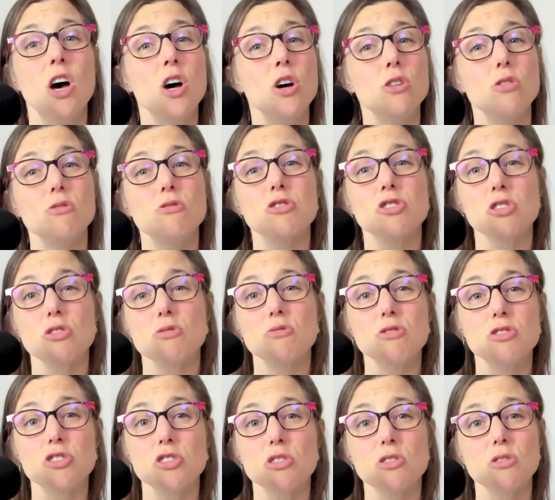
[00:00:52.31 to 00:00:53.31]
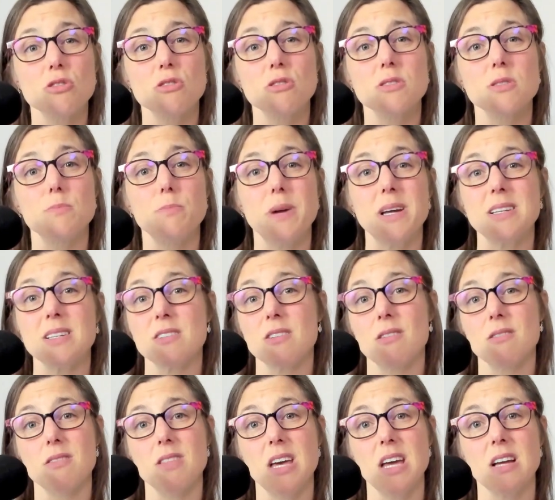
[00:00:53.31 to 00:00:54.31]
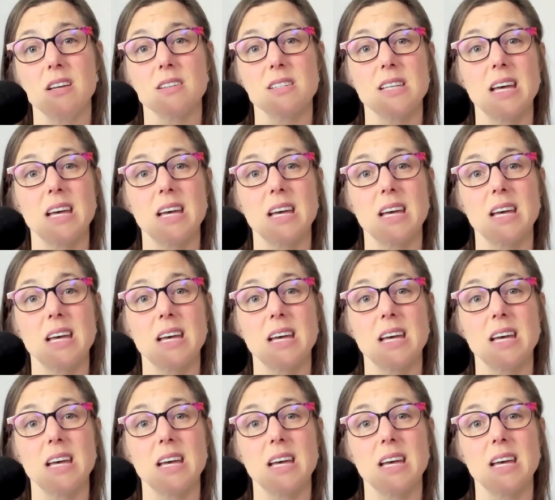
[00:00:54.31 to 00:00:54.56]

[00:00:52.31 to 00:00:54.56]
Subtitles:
who choose journals based on things